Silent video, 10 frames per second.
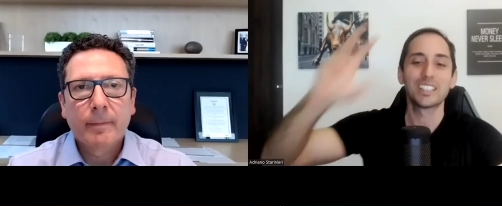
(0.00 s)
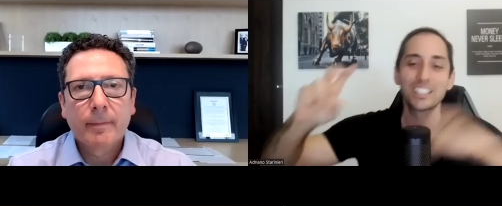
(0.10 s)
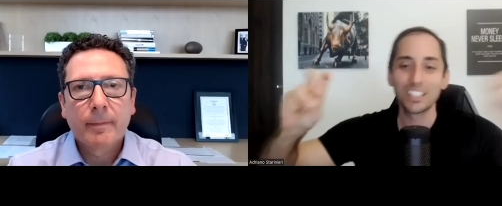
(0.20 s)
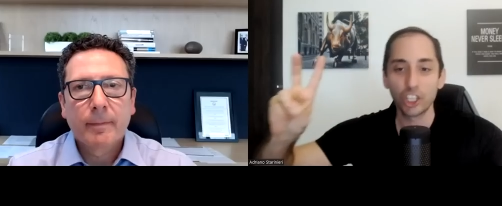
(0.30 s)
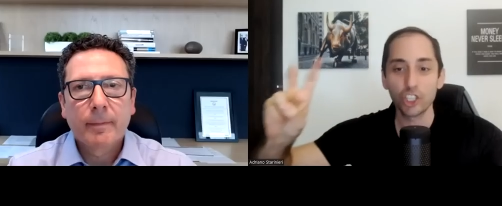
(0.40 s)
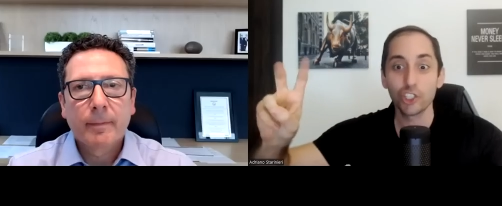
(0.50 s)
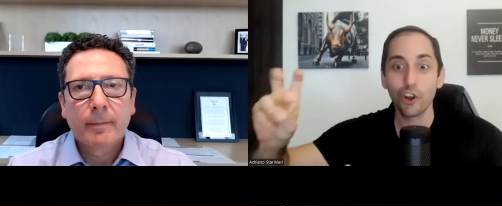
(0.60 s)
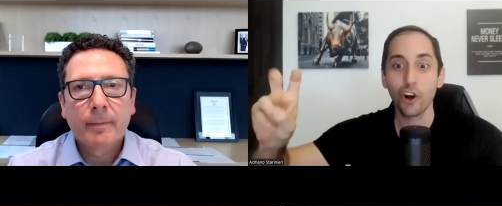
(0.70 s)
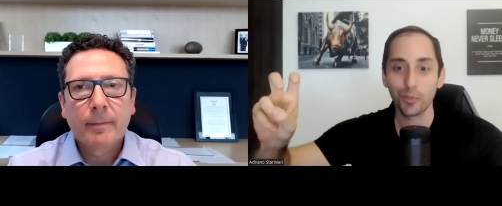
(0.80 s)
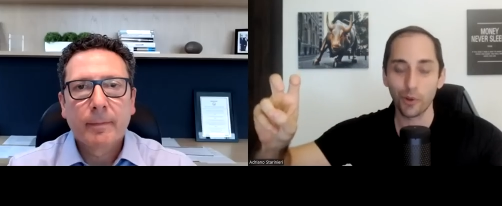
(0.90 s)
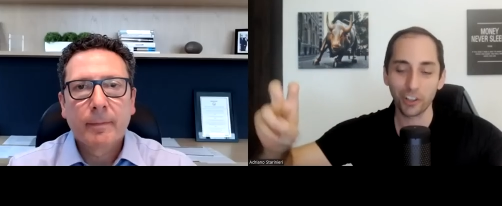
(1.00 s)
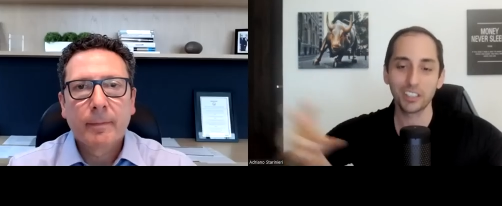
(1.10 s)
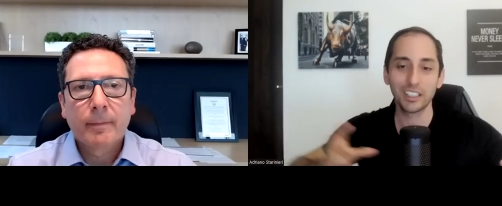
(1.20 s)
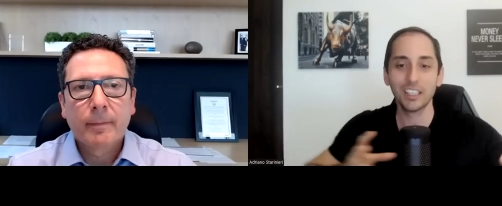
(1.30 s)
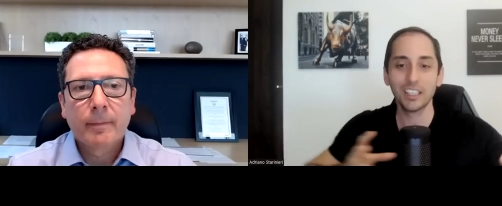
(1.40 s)
Speaker 1: it's the stock
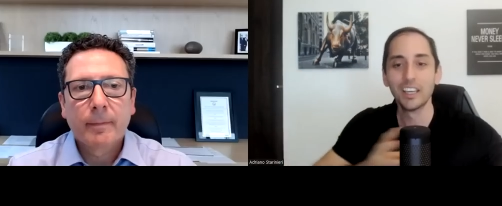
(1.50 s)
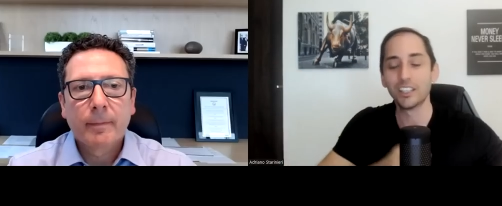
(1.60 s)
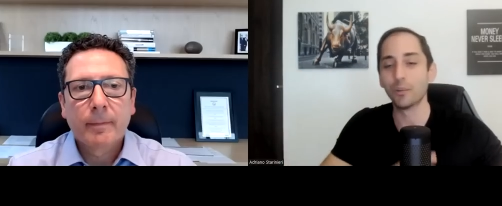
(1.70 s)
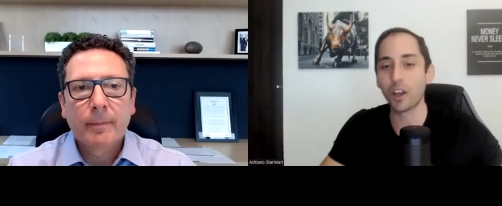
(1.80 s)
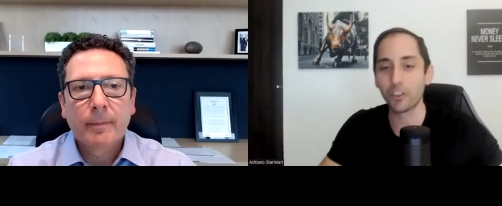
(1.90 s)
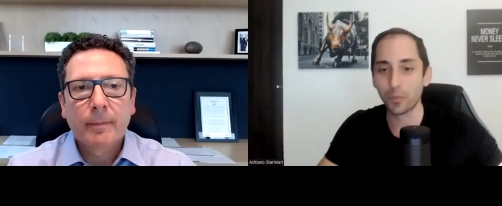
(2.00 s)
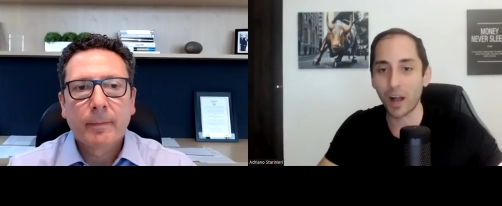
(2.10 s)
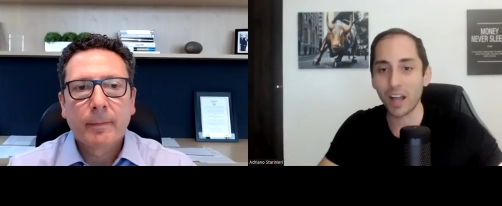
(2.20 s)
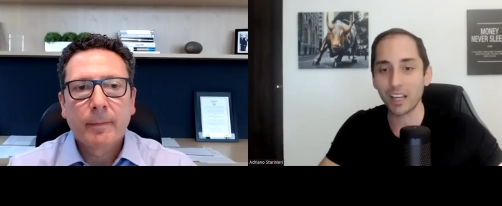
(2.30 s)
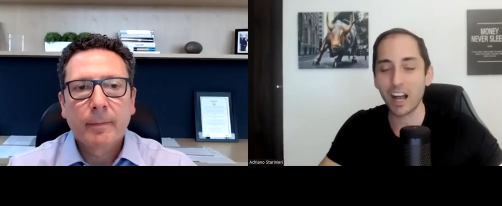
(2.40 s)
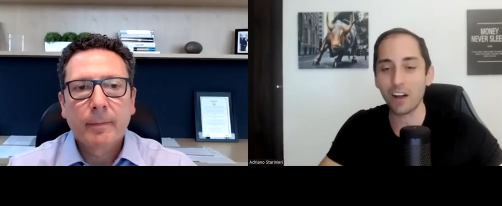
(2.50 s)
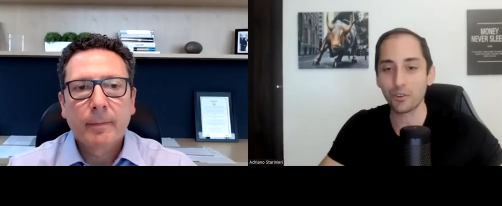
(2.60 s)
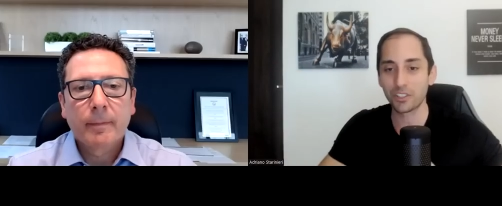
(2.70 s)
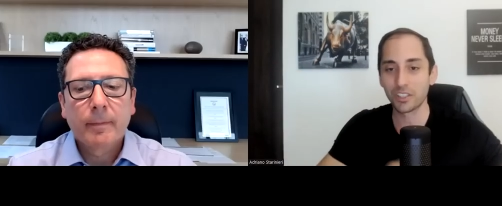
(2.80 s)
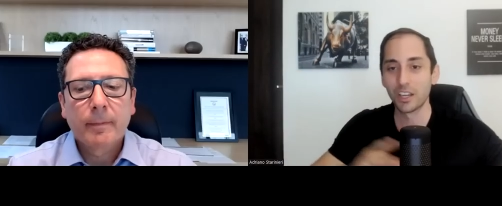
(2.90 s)
market. They they rather buy a
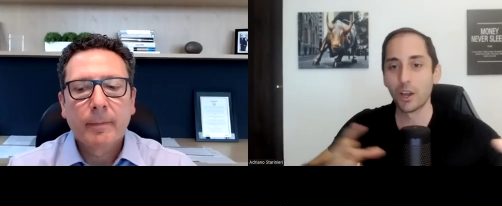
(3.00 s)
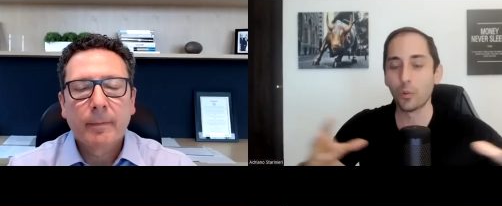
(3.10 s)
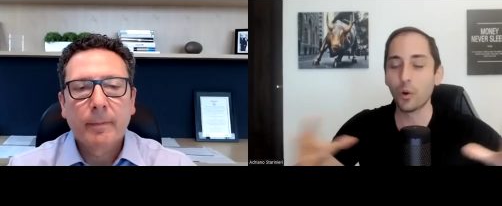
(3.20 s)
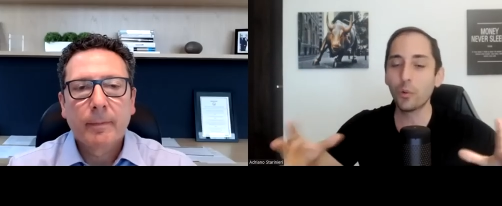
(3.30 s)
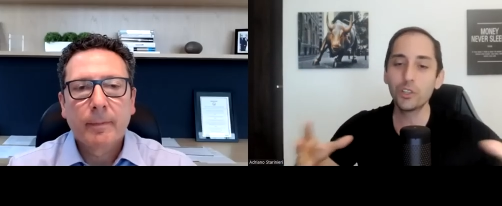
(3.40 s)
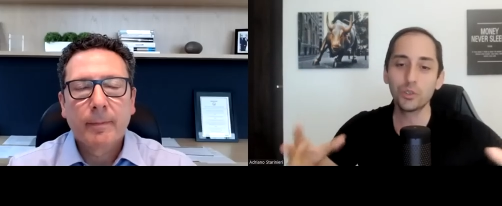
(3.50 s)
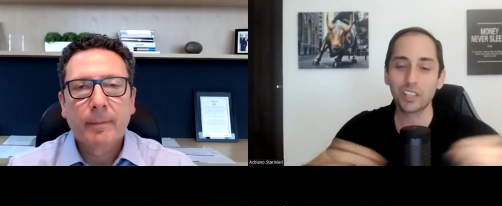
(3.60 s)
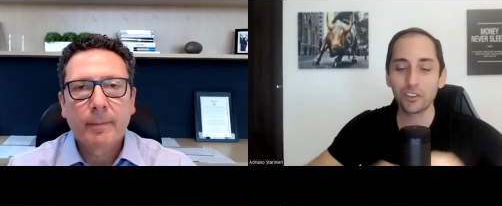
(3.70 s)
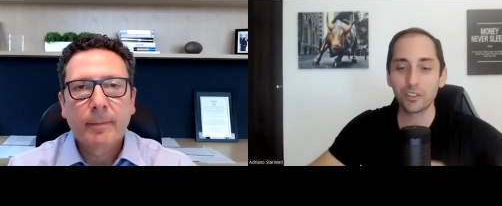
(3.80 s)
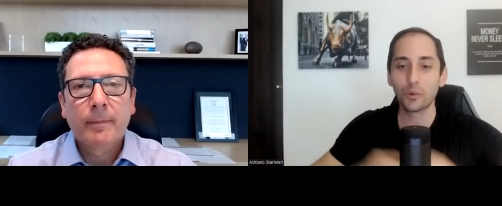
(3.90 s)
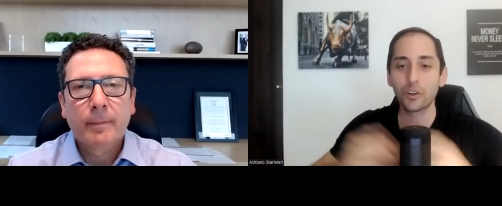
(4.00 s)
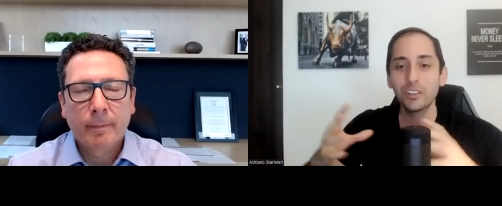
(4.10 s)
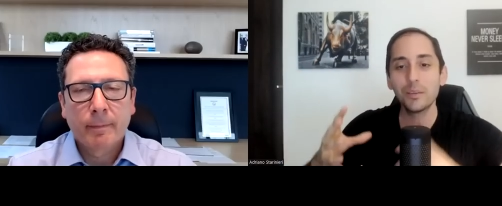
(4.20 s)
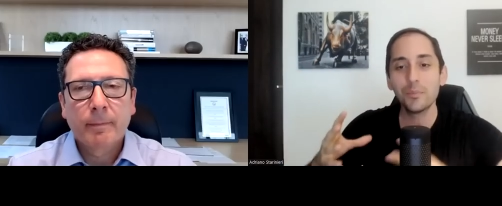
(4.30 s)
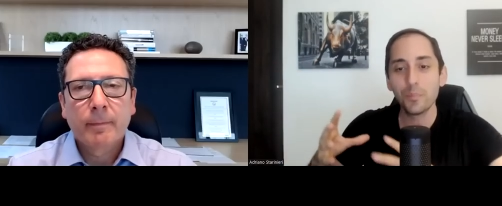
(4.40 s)
house. What would you tell them? What are
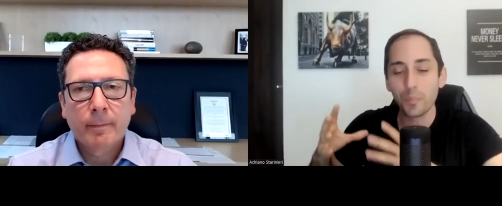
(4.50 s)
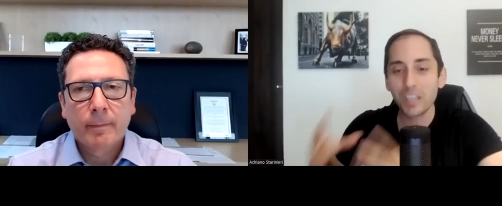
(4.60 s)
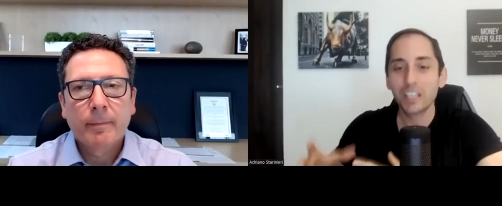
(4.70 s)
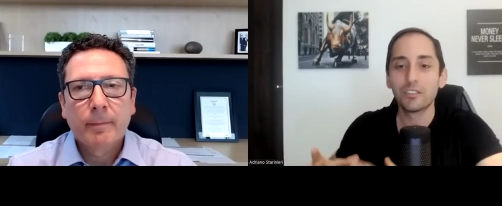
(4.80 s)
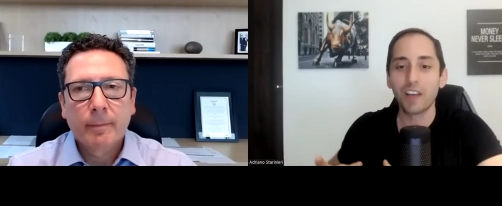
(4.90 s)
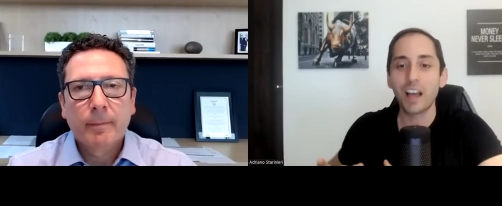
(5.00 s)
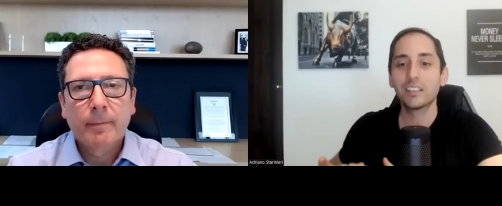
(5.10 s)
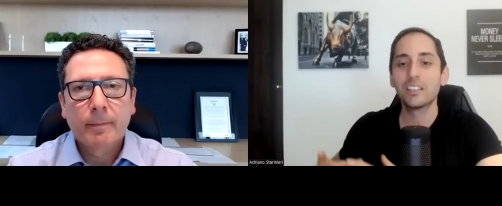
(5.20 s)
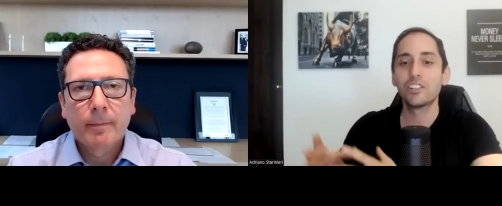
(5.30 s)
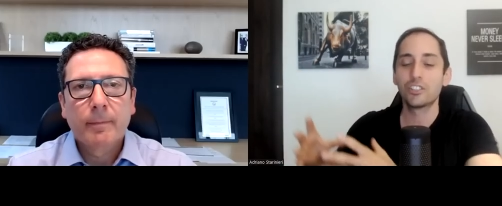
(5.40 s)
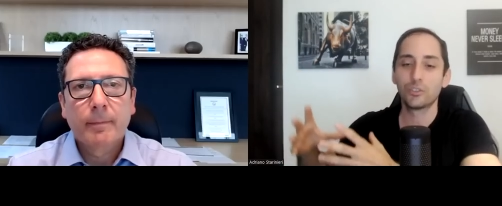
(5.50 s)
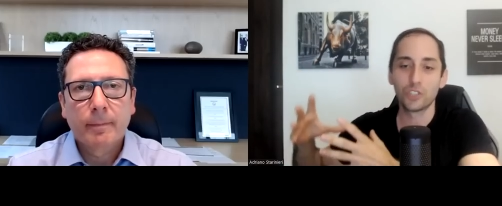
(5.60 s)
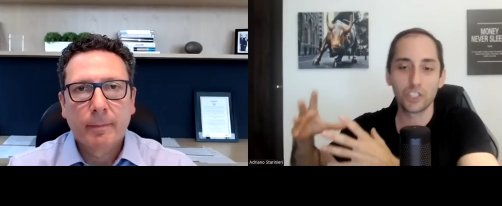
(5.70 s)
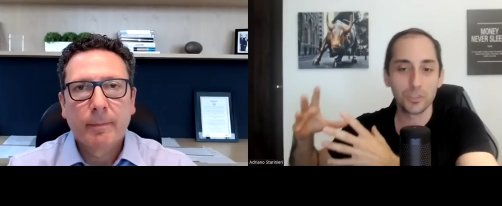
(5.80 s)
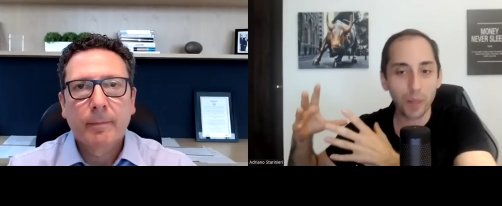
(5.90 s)
the big advantages to
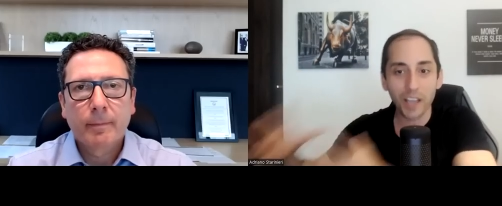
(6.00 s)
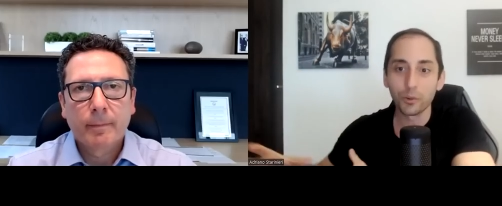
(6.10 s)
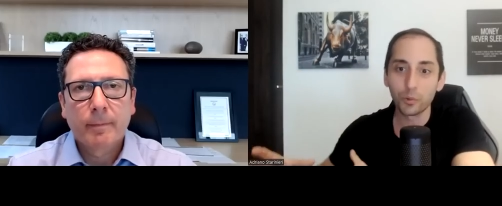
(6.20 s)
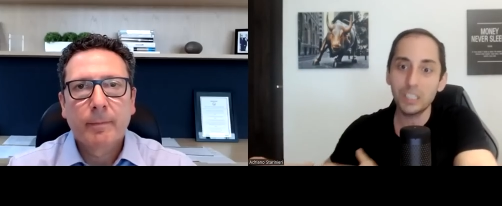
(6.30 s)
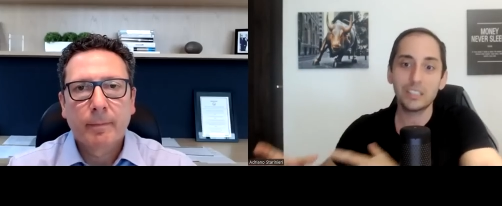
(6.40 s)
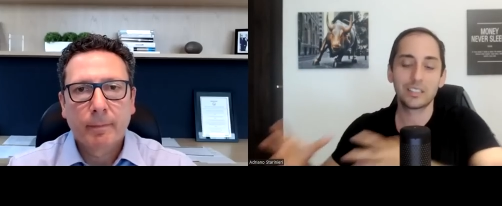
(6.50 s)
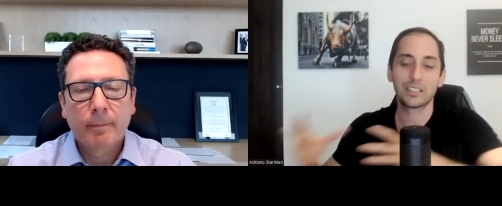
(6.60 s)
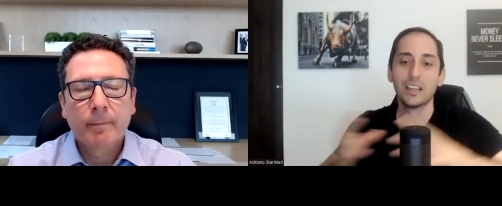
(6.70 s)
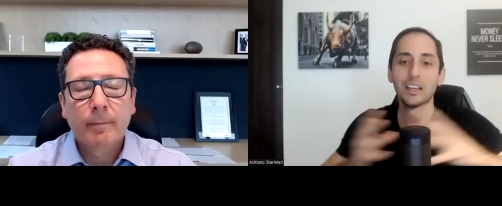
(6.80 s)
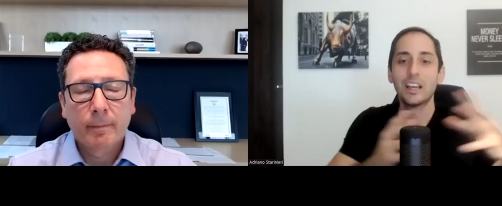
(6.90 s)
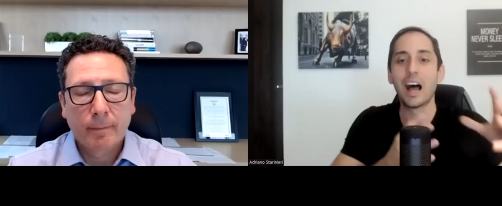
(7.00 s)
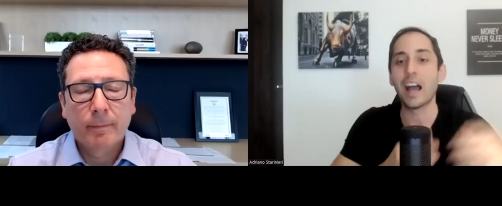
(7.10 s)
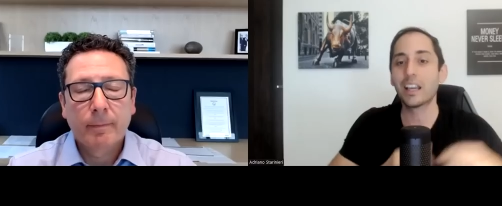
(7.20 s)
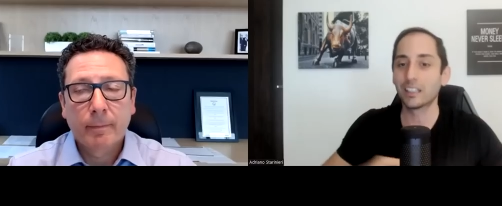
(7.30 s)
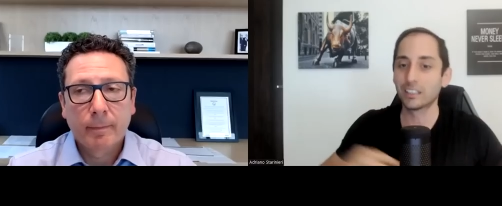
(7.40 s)
just buying REITs?
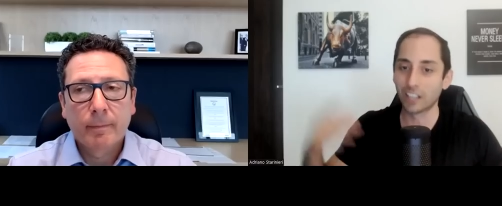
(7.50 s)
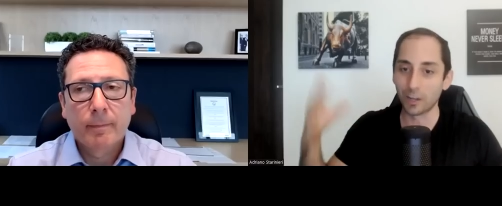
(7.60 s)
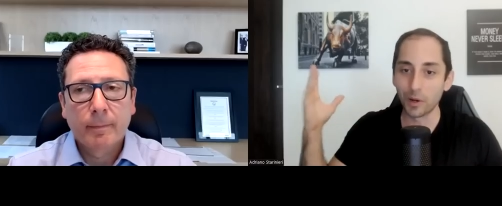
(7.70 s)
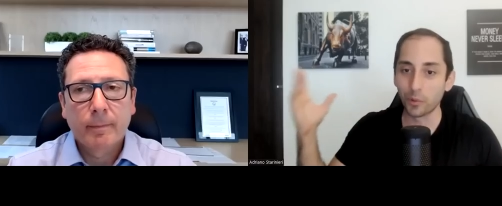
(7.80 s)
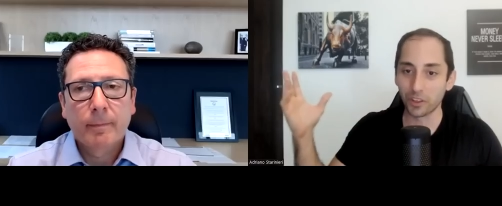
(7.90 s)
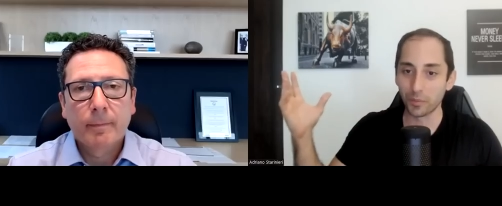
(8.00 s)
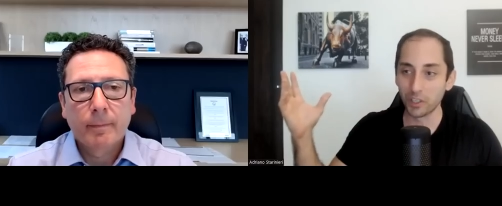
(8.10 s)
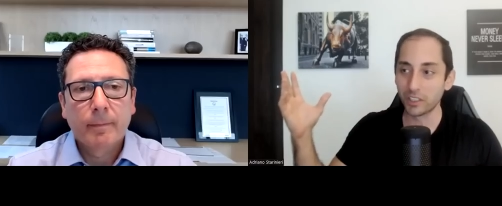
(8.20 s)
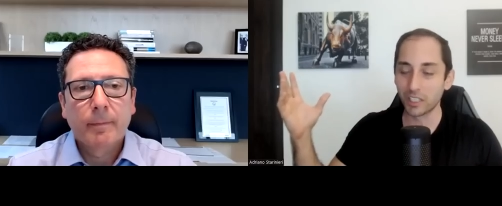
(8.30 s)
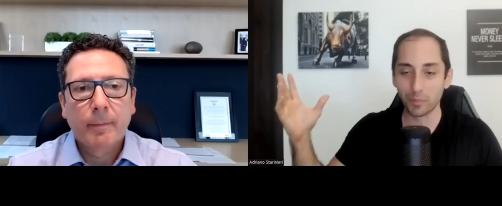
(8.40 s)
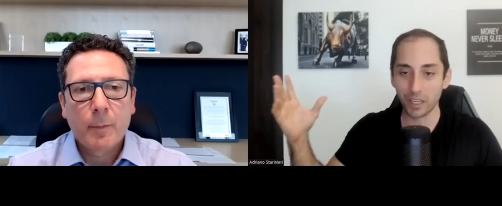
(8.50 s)
I could come up with a million in my